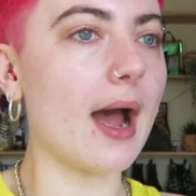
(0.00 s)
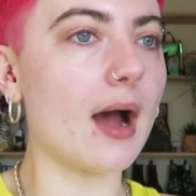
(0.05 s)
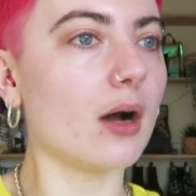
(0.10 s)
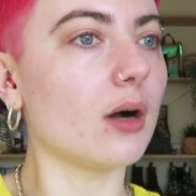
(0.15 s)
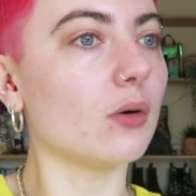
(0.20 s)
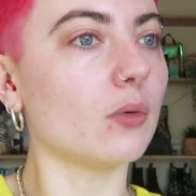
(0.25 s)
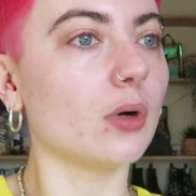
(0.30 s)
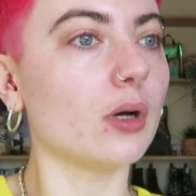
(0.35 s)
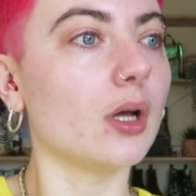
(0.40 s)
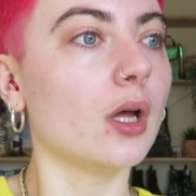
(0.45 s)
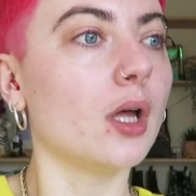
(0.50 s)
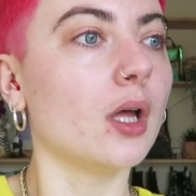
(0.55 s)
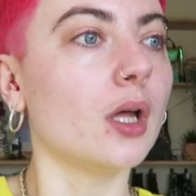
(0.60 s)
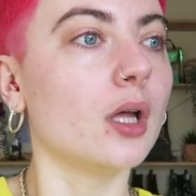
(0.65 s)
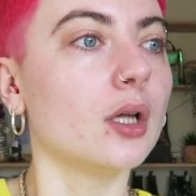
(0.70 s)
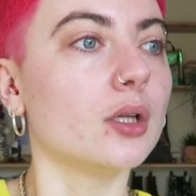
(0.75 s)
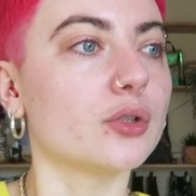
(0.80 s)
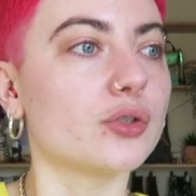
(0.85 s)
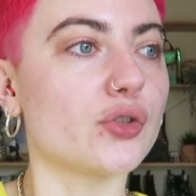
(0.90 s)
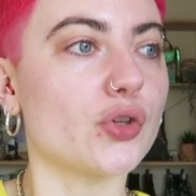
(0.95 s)
out
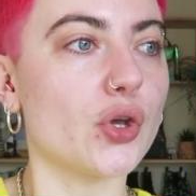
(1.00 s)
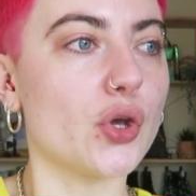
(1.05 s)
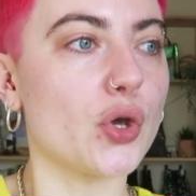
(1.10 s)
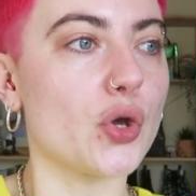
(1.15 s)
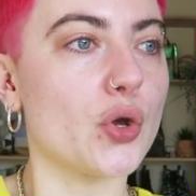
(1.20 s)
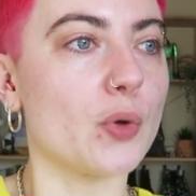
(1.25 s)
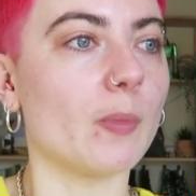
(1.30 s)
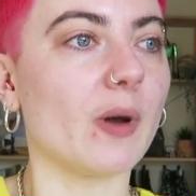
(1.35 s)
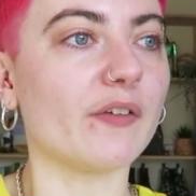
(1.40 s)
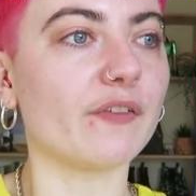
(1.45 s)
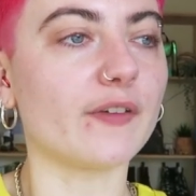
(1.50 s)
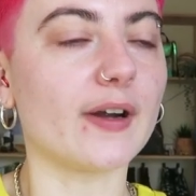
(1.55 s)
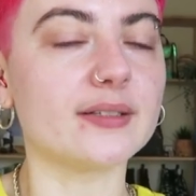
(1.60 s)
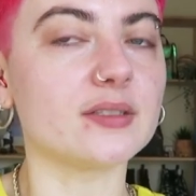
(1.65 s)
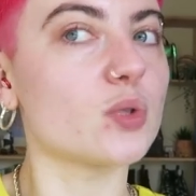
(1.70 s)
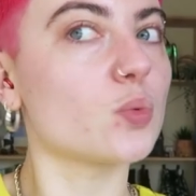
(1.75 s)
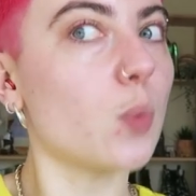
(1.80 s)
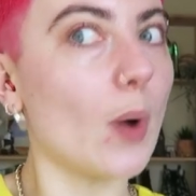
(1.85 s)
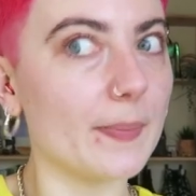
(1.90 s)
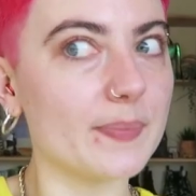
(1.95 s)
to my
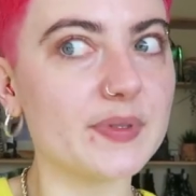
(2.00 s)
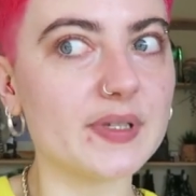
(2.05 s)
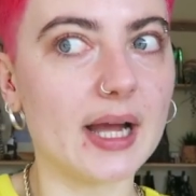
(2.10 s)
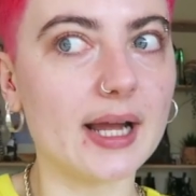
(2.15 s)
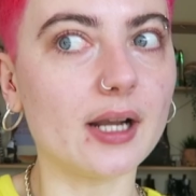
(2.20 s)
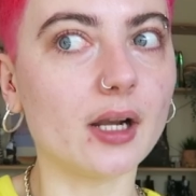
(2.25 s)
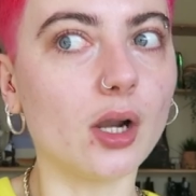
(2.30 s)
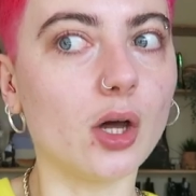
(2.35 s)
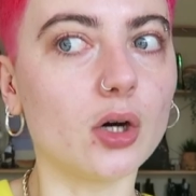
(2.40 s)
friend's website